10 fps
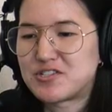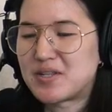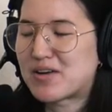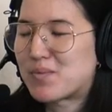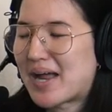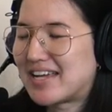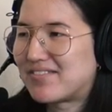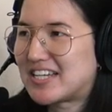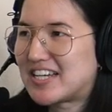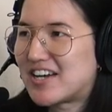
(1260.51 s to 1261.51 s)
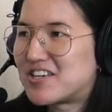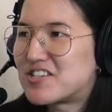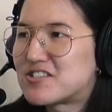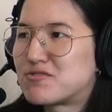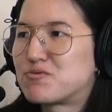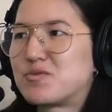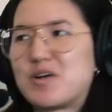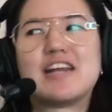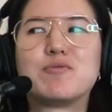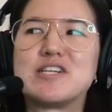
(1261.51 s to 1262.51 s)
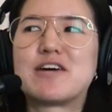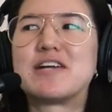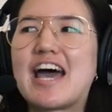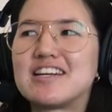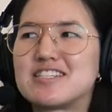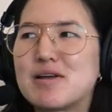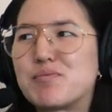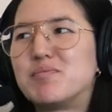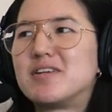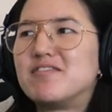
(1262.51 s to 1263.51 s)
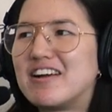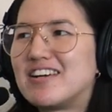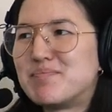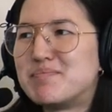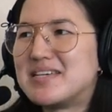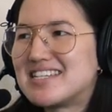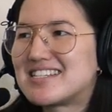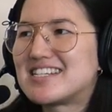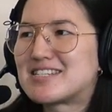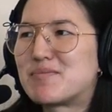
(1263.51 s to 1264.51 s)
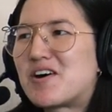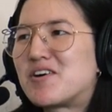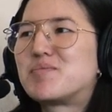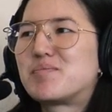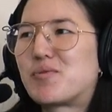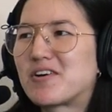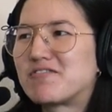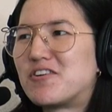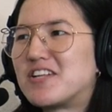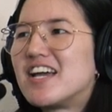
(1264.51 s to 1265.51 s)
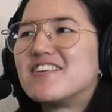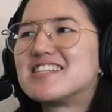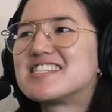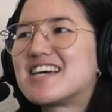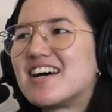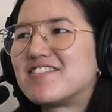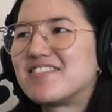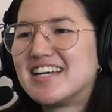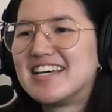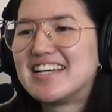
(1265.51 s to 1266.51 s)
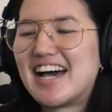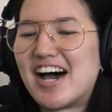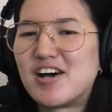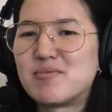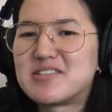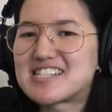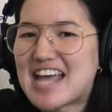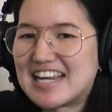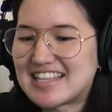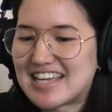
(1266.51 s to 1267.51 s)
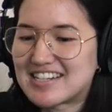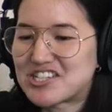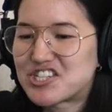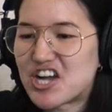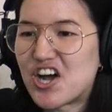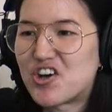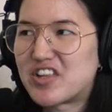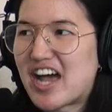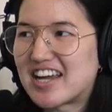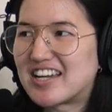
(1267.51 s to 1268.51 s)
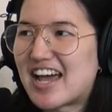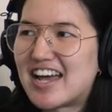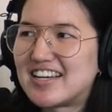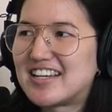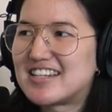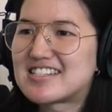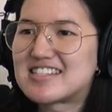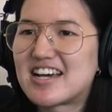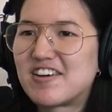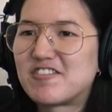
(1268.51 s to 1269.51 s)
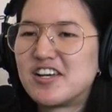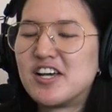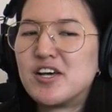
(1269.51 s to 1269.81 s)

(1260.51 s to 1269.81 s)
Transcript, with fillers: do like wedding videos, at which I would add to my very measly small portfolio and stuff. Um, just anything to show that I could edit and right. stuff.